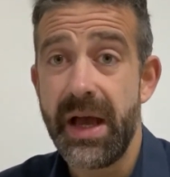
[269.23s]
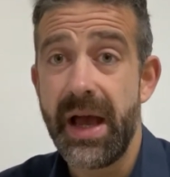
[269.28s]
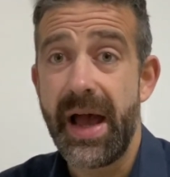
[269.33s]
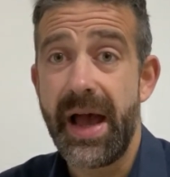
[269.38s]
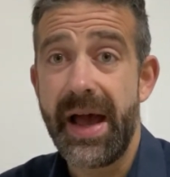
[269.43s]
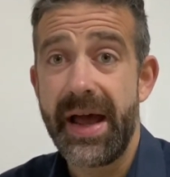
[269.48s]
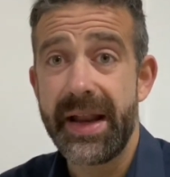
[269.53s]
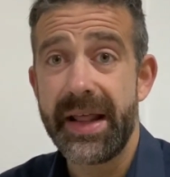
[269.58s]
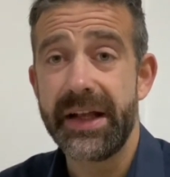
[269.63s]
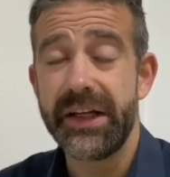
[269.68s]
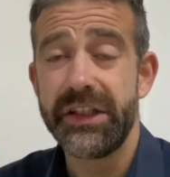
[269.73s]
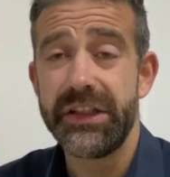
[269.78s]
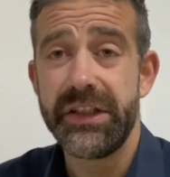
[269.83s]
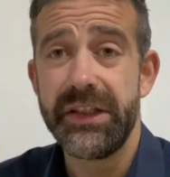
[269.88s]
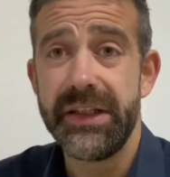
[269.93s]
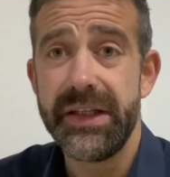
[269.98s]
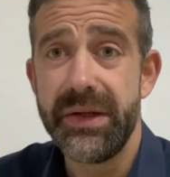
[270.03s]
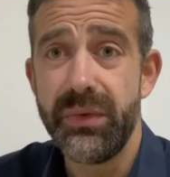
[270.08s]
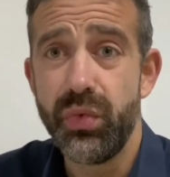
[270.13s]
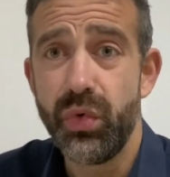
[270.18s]
and
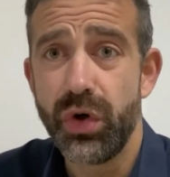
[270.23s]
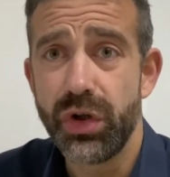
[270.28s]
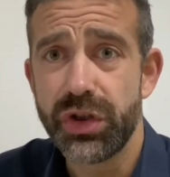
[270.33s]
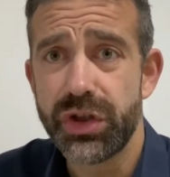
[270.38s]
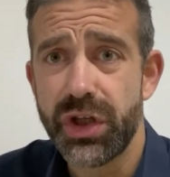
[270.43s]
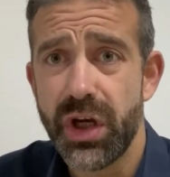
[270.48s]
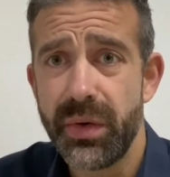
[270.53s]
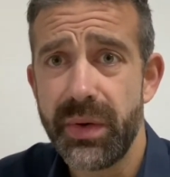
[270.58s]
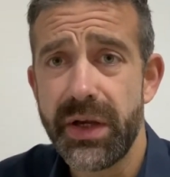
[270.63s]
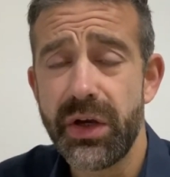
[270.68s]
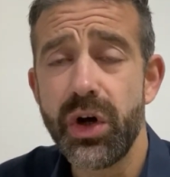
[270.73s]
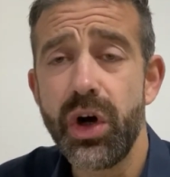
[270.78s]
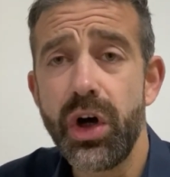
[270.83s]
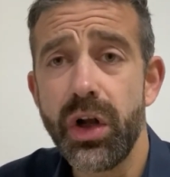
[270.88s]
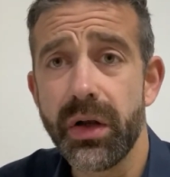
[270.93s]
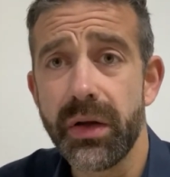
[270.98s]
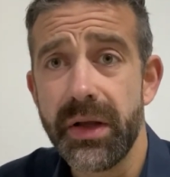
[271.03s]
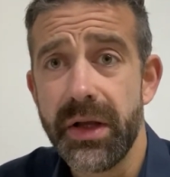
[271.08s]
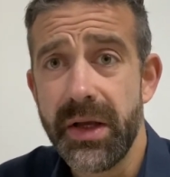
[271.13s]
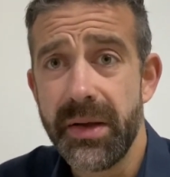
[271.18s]
actually what's going
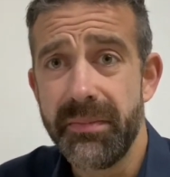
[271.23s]
on.